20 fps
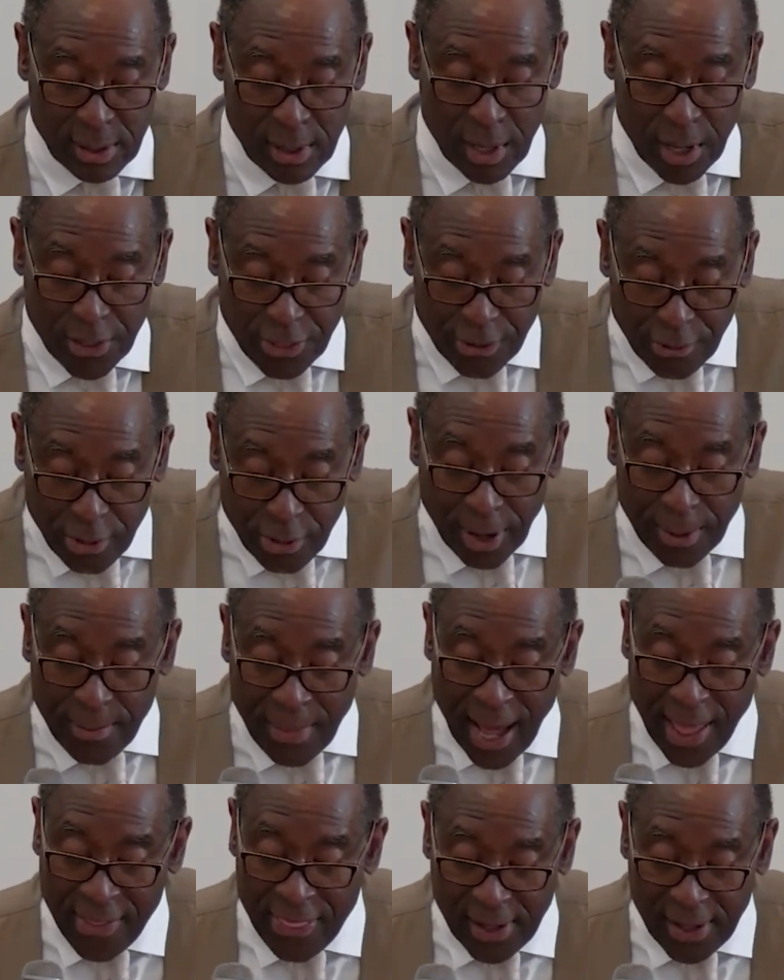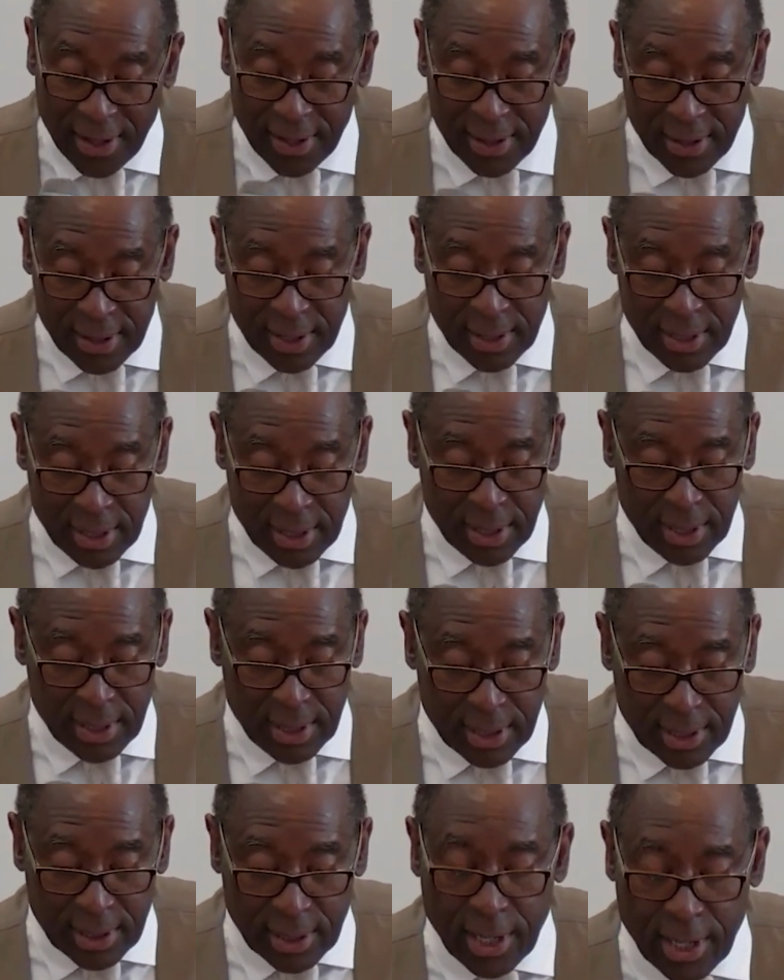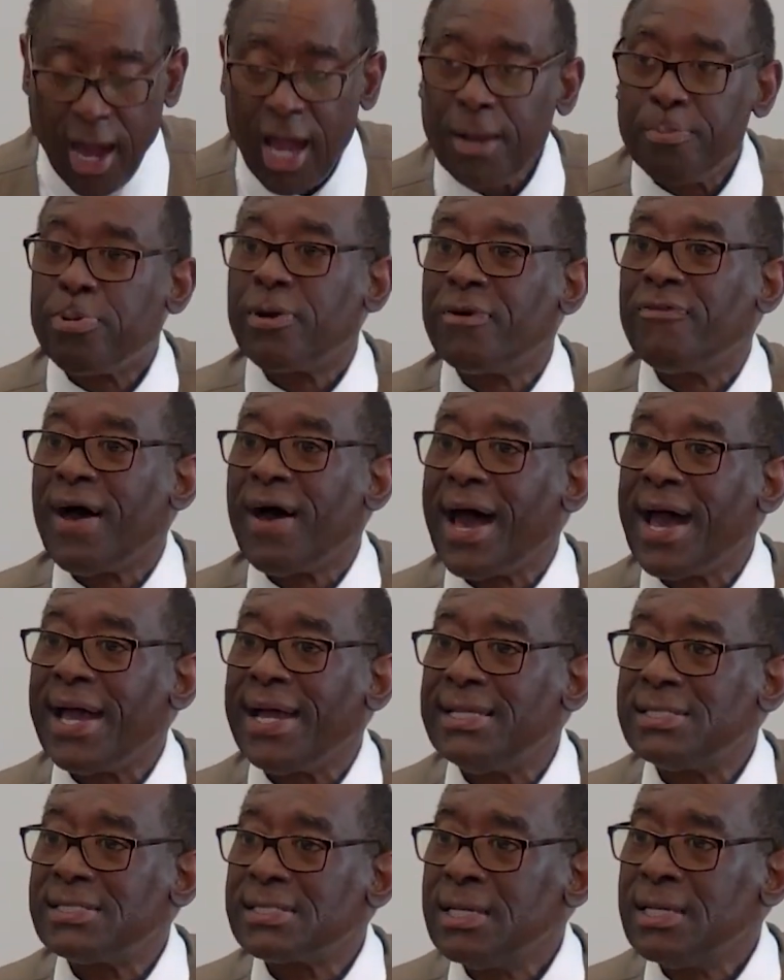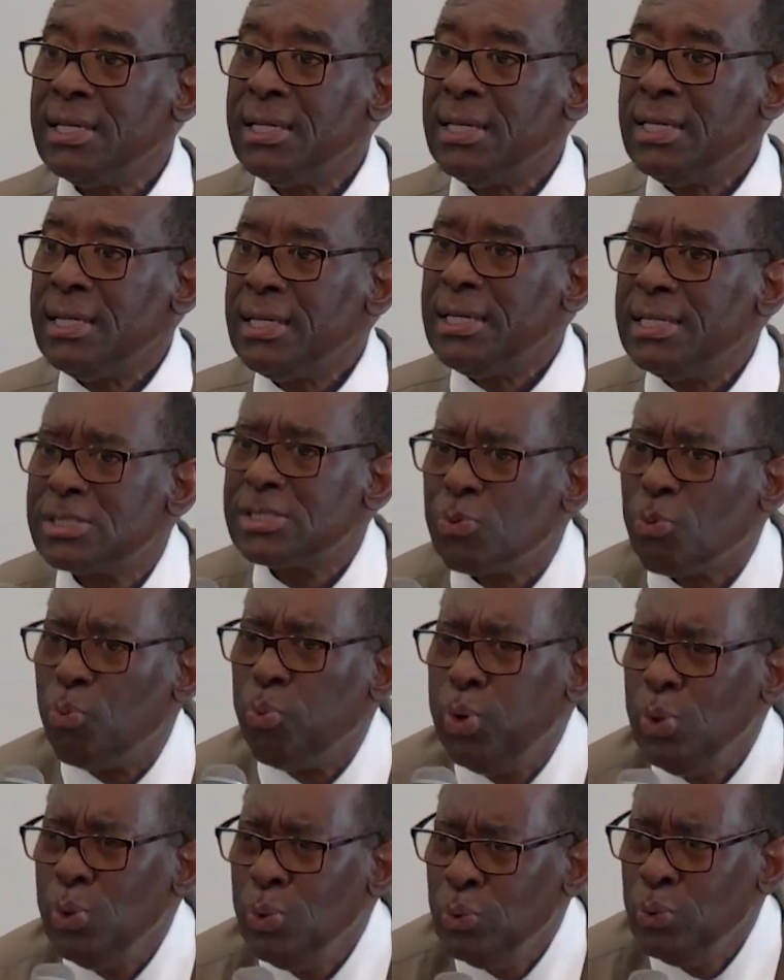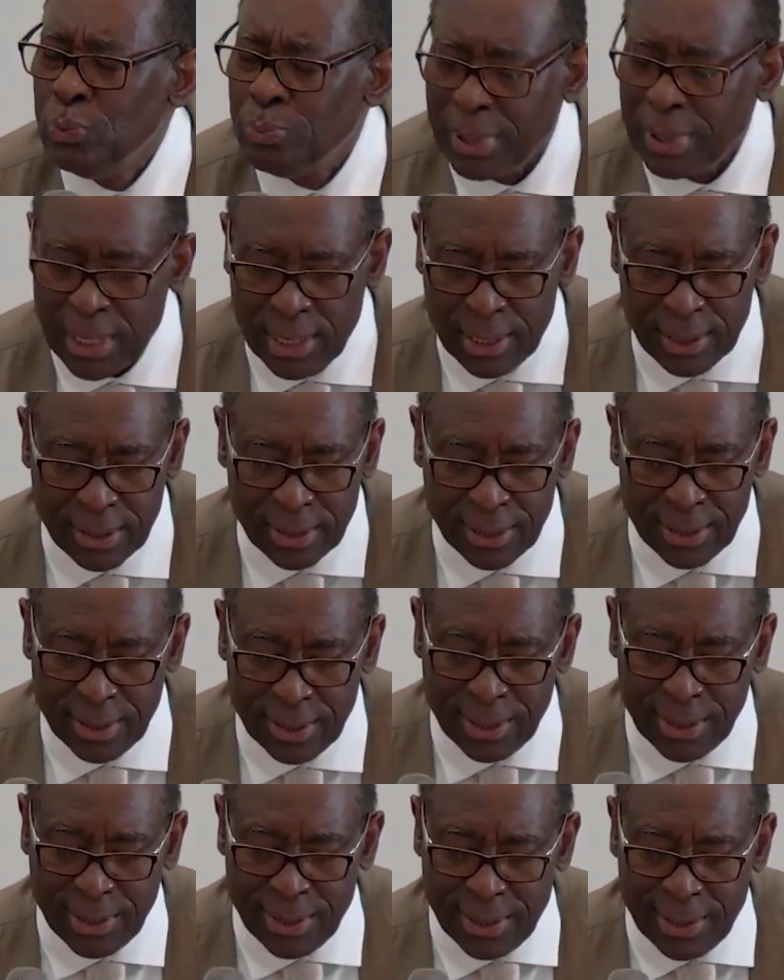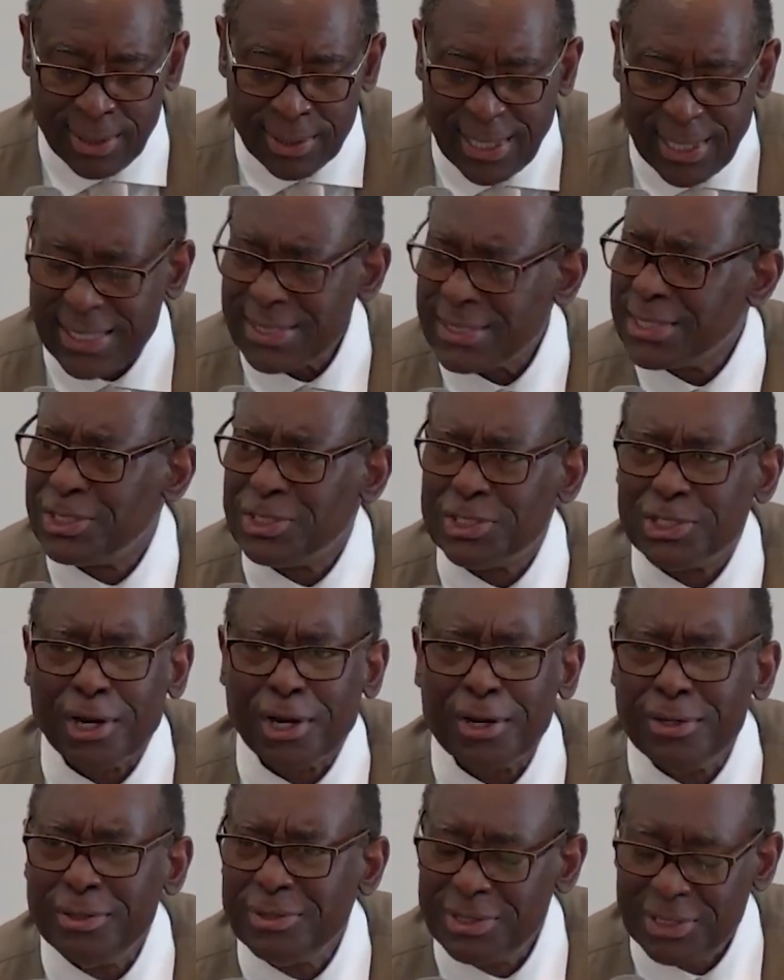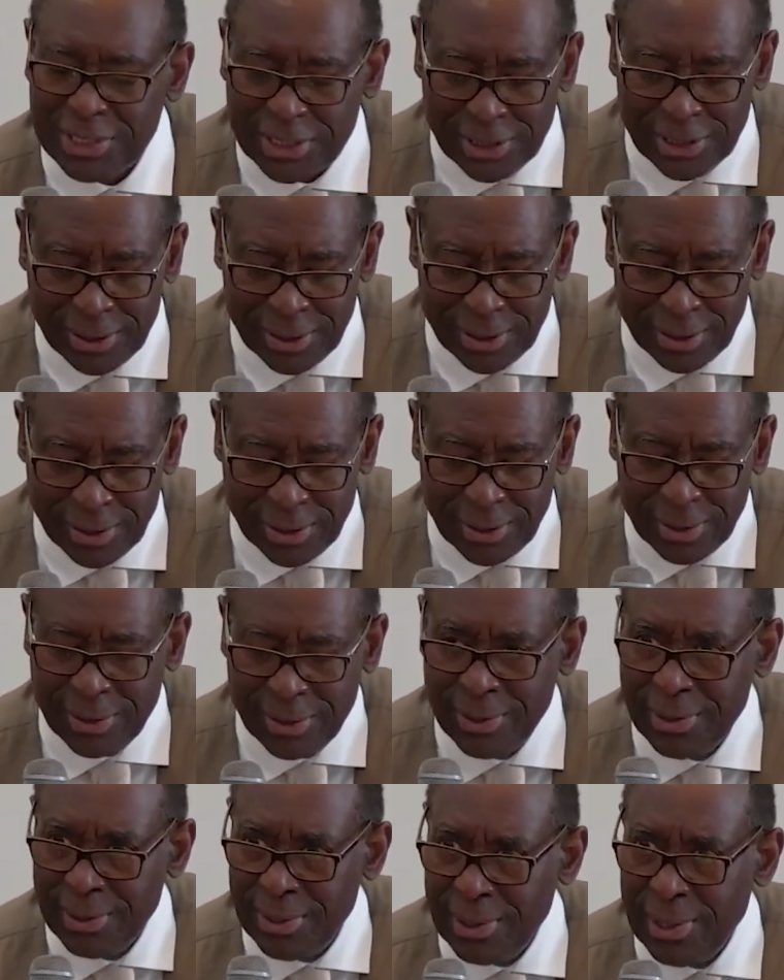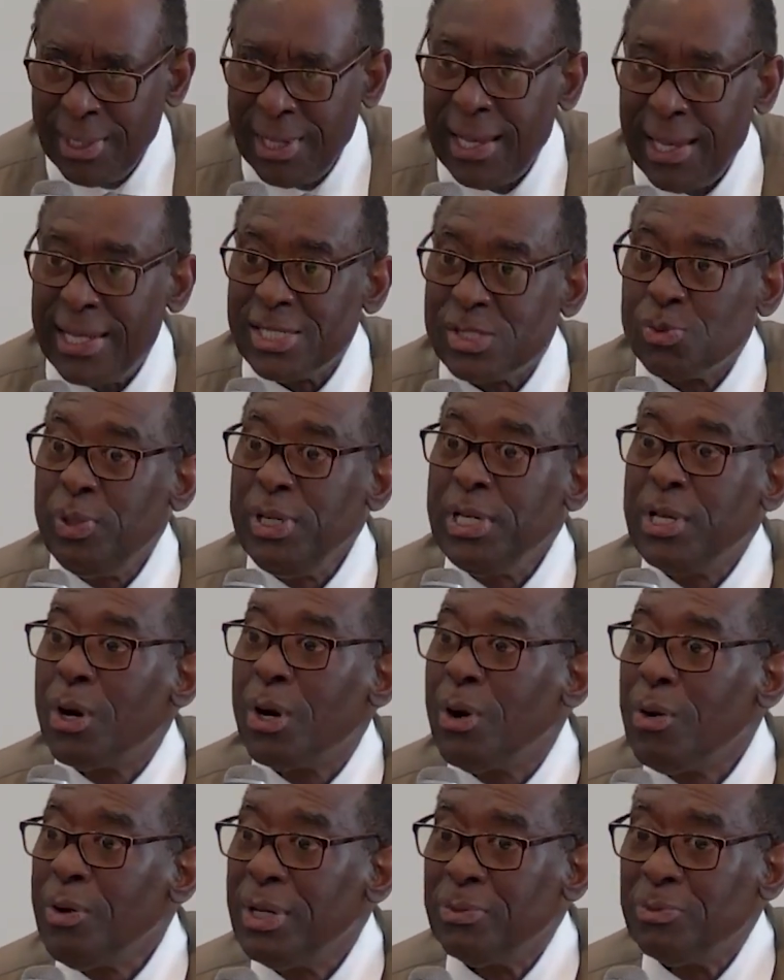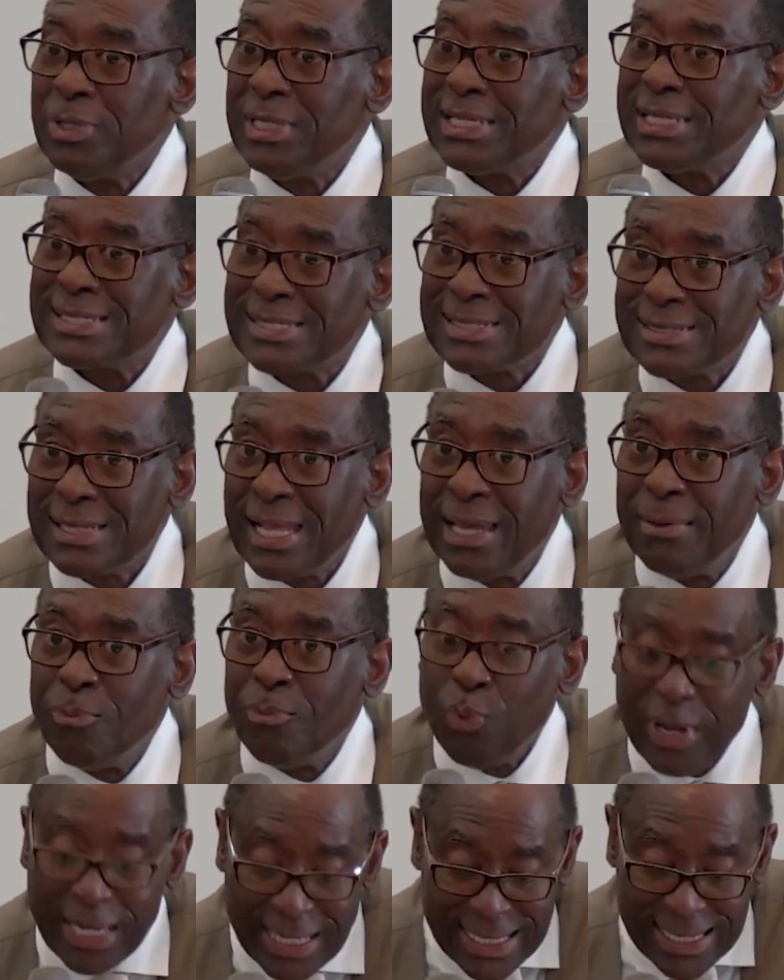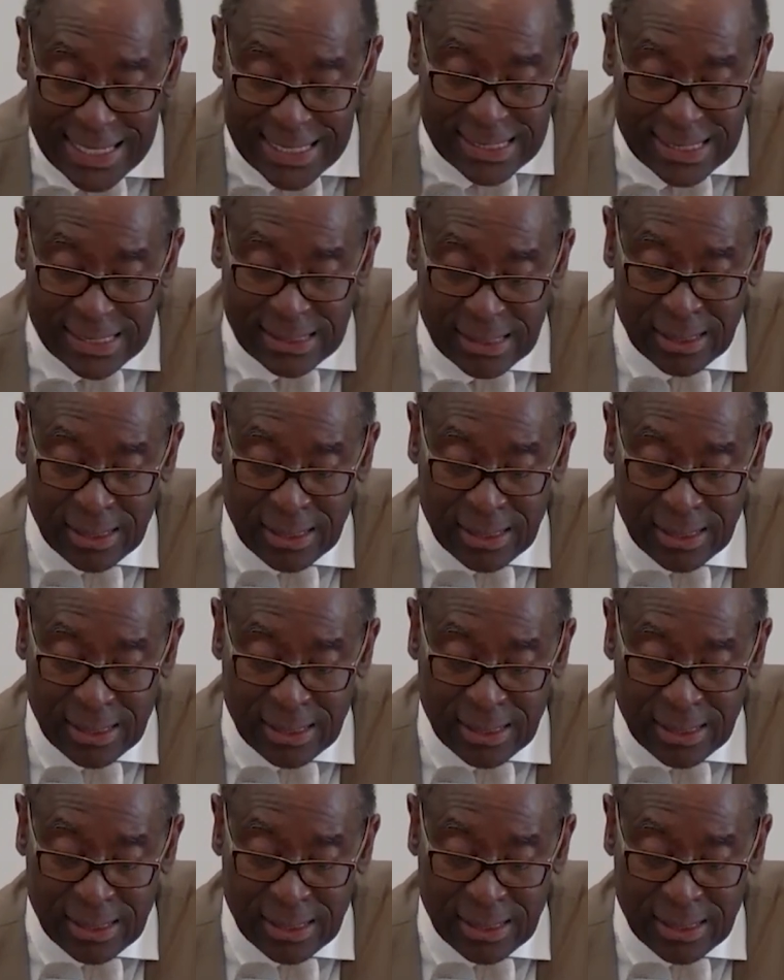Through a mother, God provides his womb. That's the church. As we go and we witness,